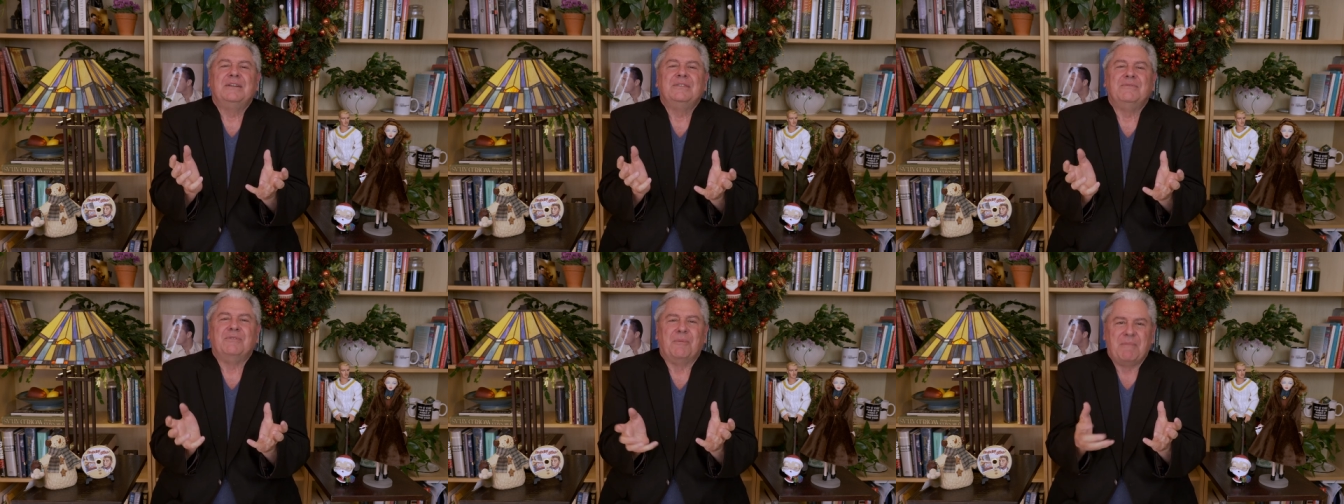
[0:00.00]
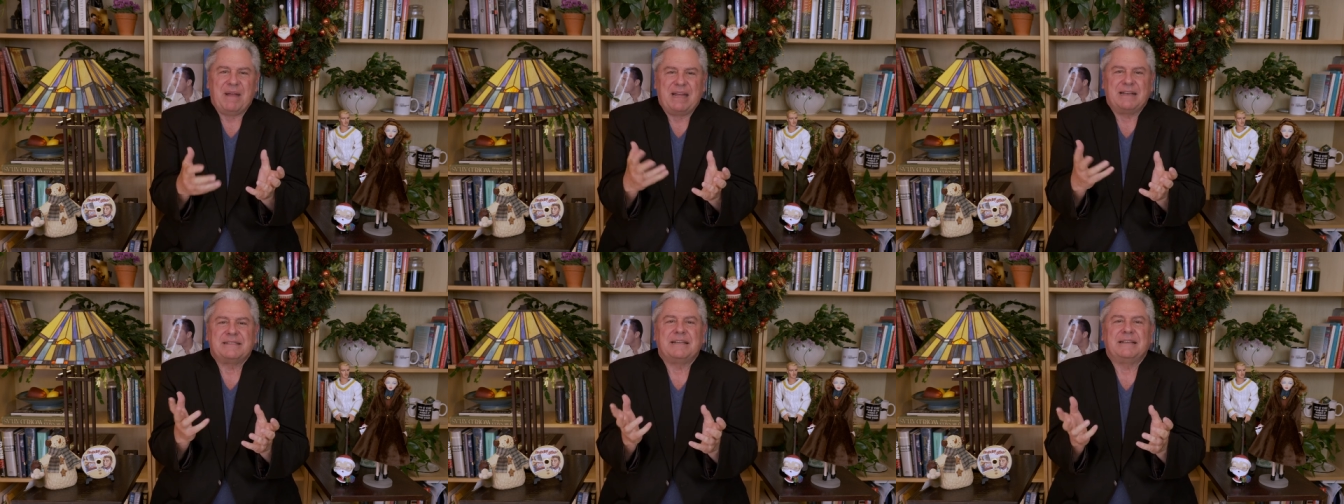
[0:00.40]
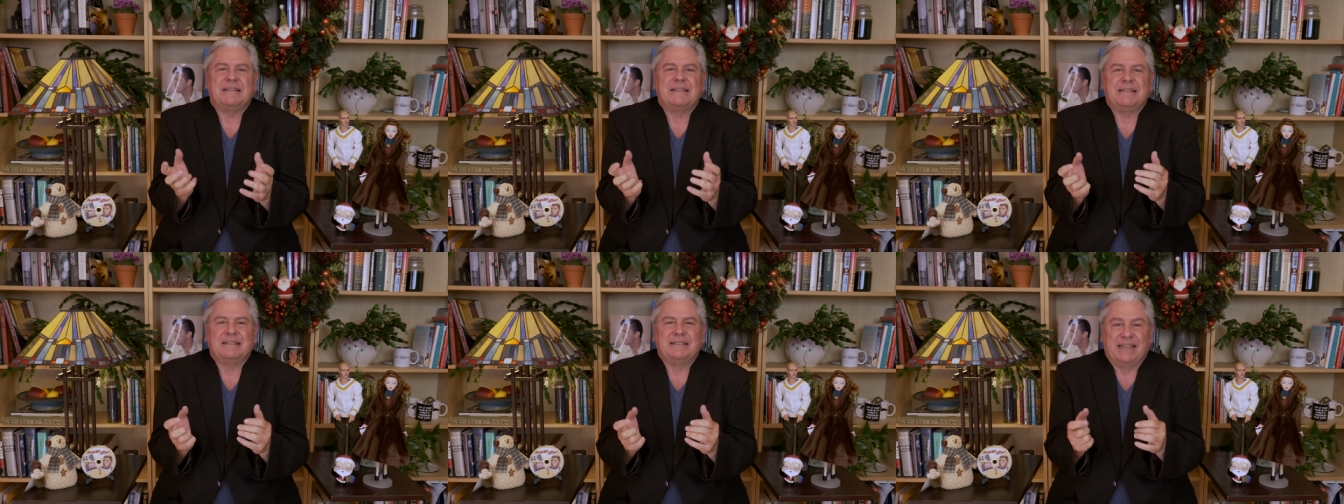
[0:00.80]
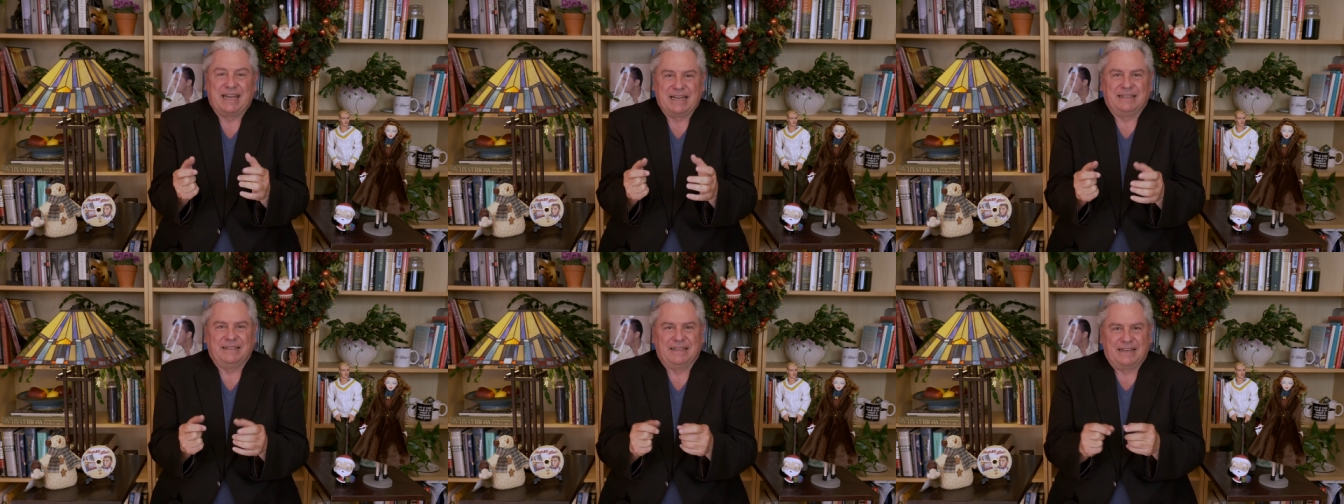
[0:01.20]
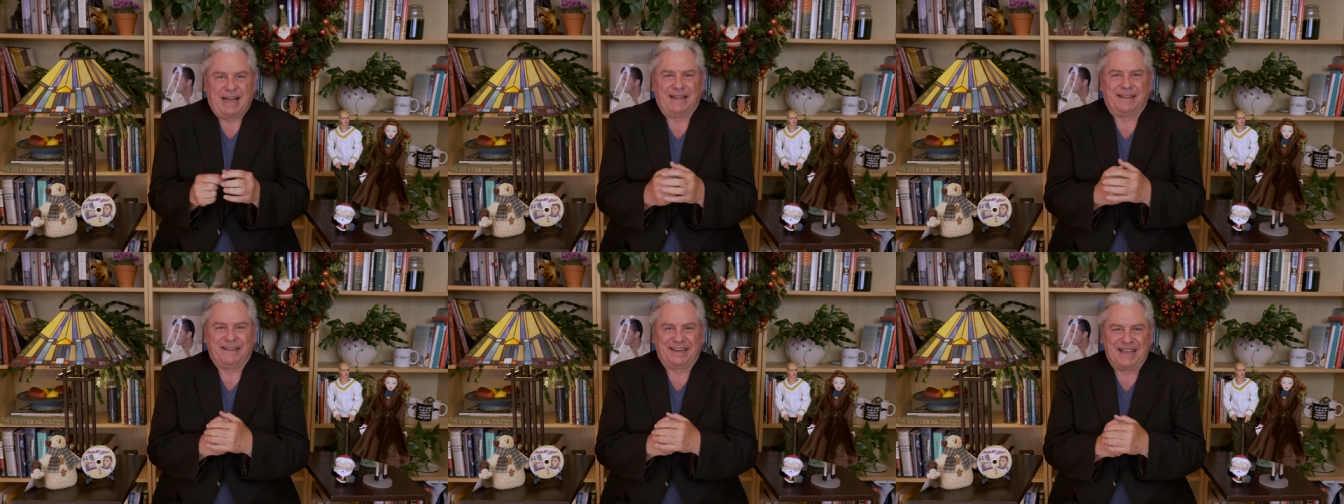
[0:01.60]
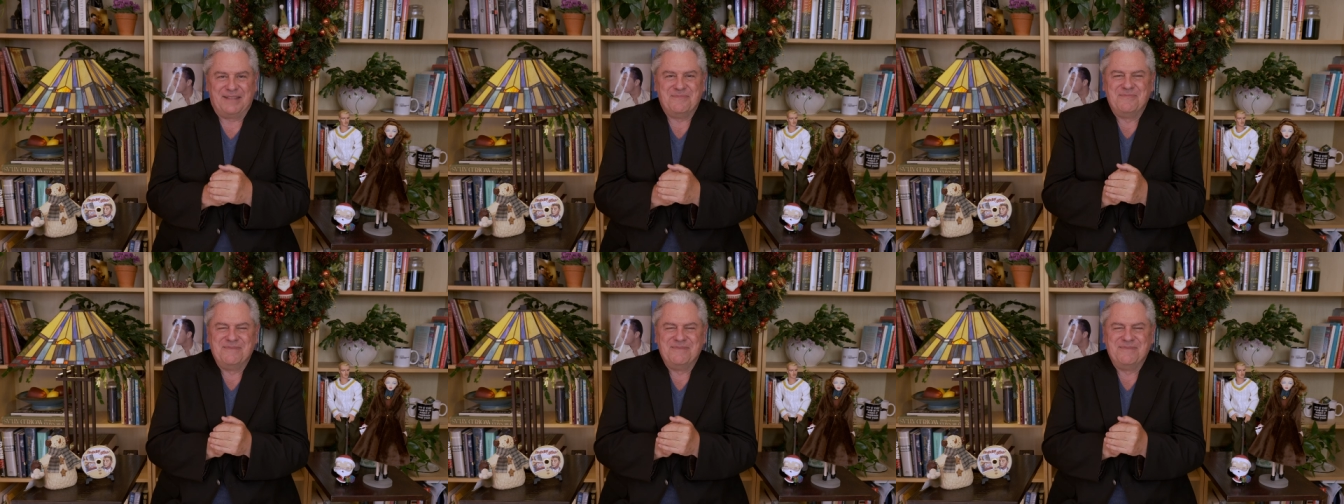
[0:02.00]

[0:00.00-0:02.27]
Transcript: romantic light holiday.